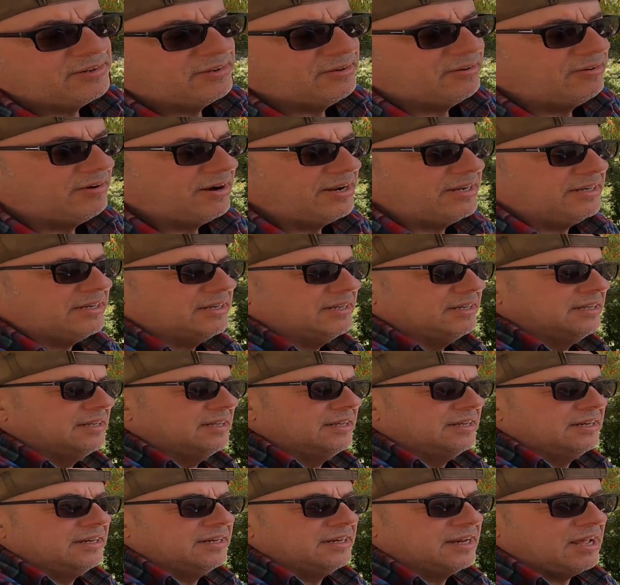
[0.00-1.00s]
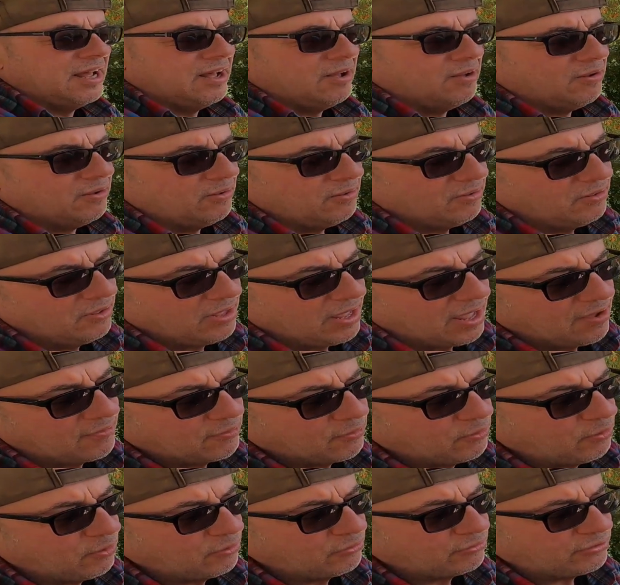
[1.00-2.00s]
All right. Now,
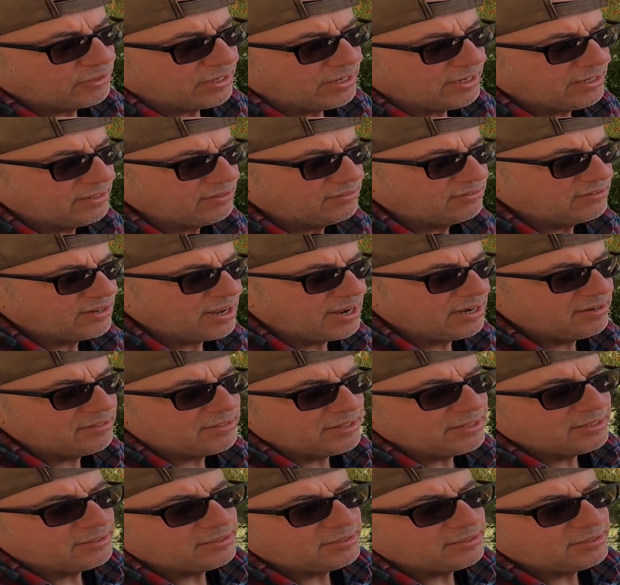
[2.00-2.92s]
of course, the inside, the